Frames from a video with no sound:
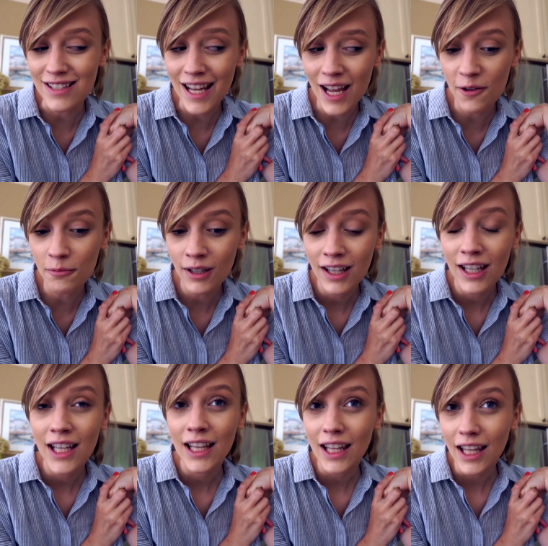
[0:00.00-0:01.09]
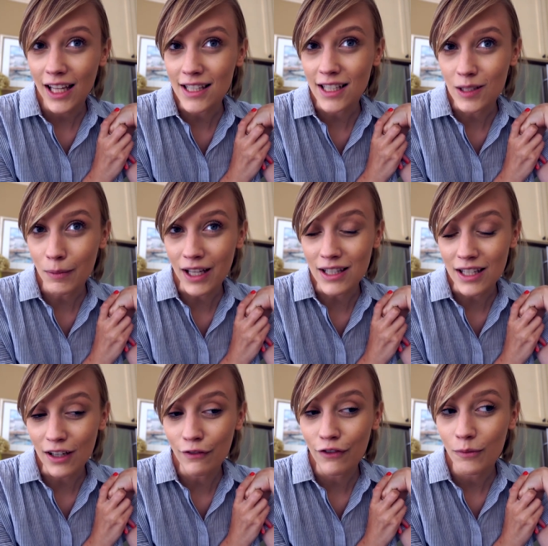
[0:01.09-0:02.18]
damn, it's
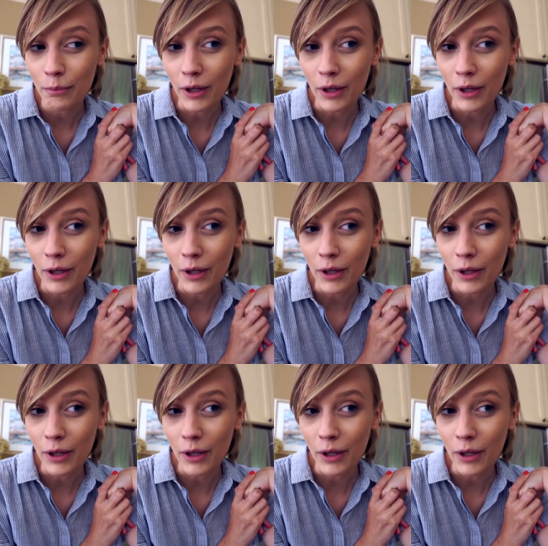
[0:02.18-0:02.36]
expensive.